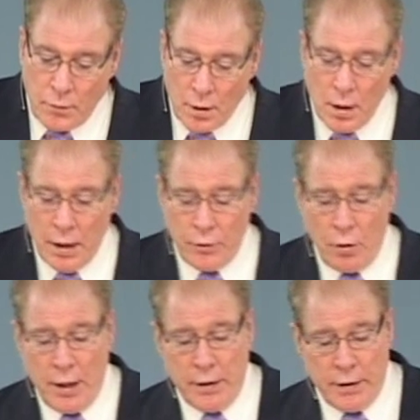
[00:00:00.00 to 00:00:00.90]
uh,
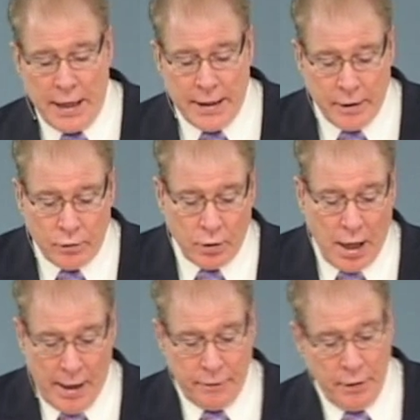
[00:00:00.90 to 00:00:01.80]
trying to take his
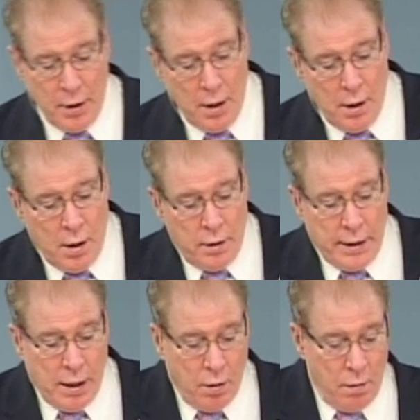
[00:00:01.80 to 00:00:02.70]
life.
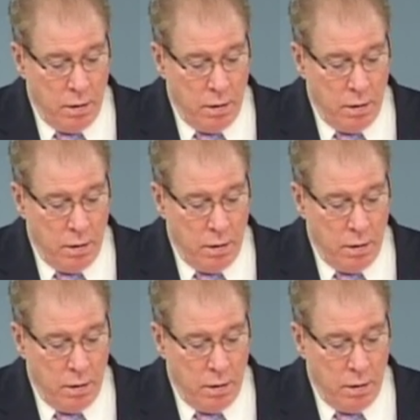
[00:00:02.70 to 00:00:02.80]
Now,